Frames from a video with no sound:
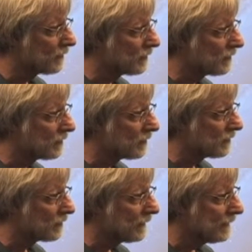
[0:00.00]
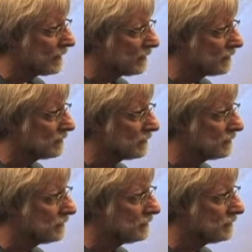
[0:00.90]
Tom, to try to narrate the
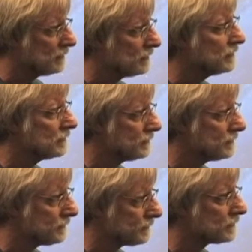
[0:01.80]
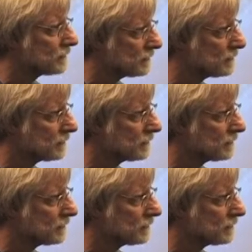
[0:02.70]
universe as a story that we can